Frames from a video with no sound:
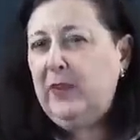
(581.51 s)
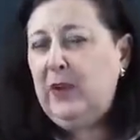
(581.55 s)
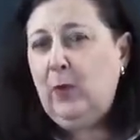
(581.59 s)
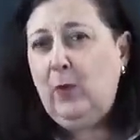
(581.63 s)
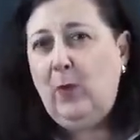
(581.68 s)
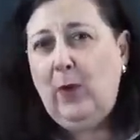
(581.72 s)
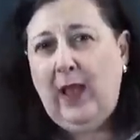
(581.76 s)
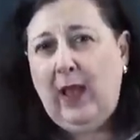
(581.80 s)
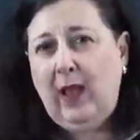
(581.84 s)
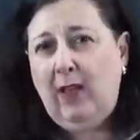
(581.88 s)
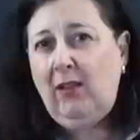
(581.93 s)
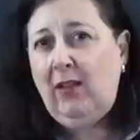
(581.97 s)

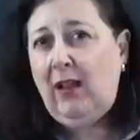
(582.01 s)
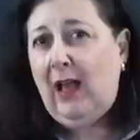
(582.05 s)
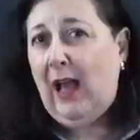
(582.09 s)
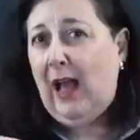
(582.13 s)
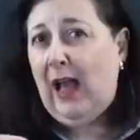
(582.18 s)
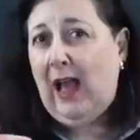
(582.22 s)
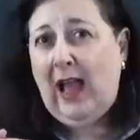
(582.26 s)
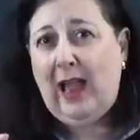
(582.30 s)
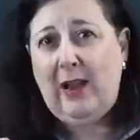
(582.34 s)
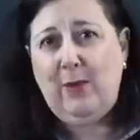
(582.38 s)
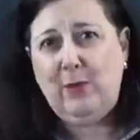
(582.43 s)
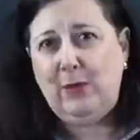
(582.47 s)
Well,
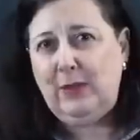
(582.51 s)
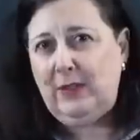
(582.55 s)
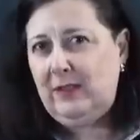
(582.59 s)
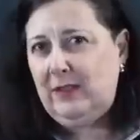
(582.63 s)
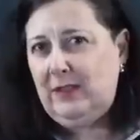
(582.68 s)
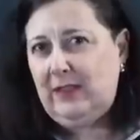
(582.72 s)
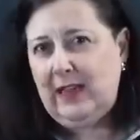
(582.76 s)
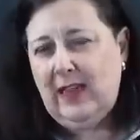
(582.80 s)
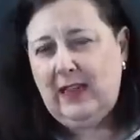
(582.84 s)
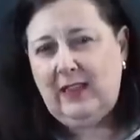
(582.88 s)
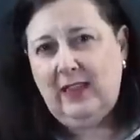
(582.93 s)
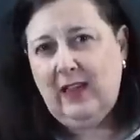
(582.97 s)
I wouldn't
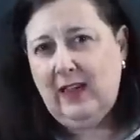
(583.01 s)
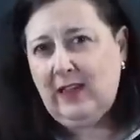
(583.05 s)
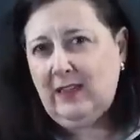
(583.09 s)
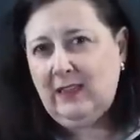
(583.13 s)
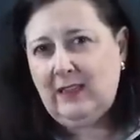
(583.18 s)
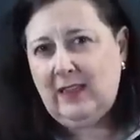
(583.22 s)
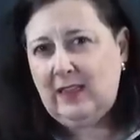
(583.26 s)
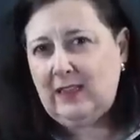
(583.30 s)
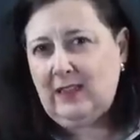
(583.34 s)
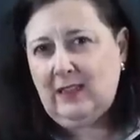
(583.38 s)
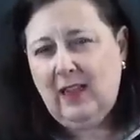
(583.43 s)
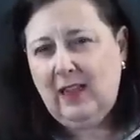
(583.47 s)
say that because
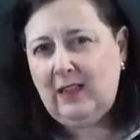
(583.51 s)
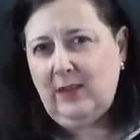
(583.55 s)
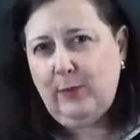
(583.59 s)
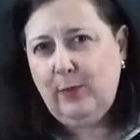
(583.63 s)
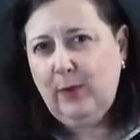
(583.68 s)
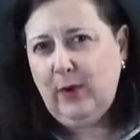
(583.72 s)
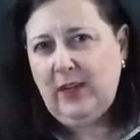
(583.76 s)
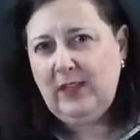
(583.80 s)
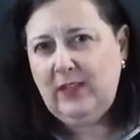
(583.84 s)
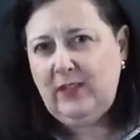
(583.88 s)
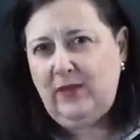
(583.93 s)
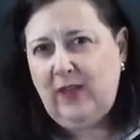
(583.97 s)
that's not an
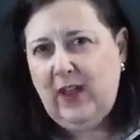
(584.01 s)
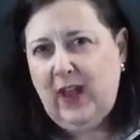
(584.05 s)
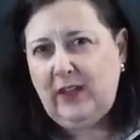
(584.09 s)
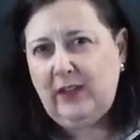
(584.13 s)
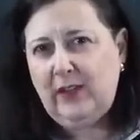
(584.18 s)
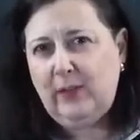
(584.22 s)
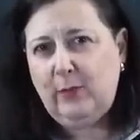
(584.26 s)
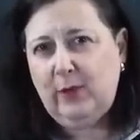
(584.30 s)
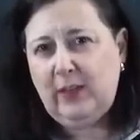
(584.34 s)
appraised value.